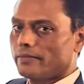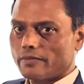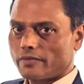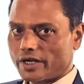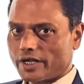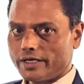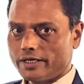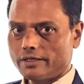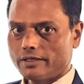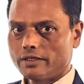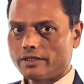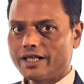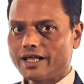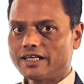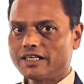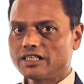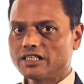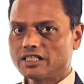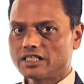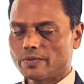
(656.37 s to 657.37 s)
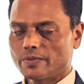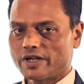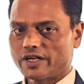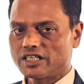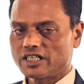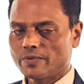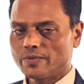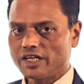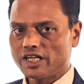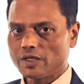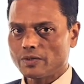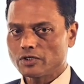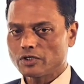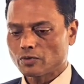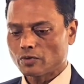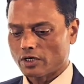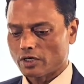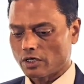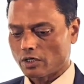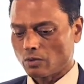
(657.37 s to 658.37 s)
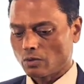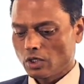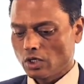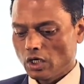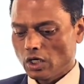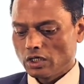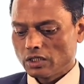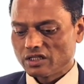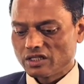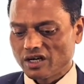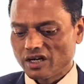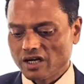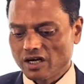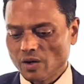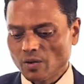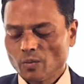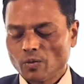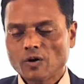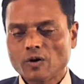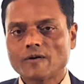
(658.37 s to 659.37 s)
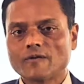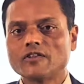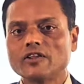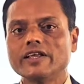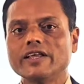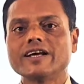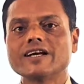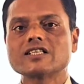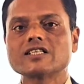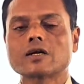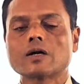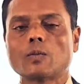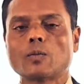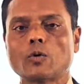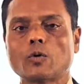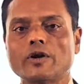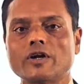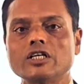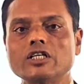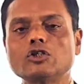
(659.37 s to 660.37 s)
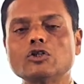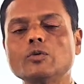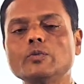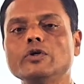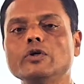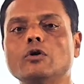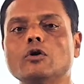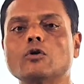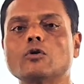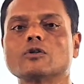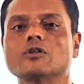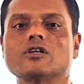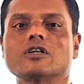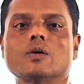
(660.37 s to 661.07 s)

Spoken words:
right? That is symmetric. Symmetric means what now? The number of the x components should be equal to the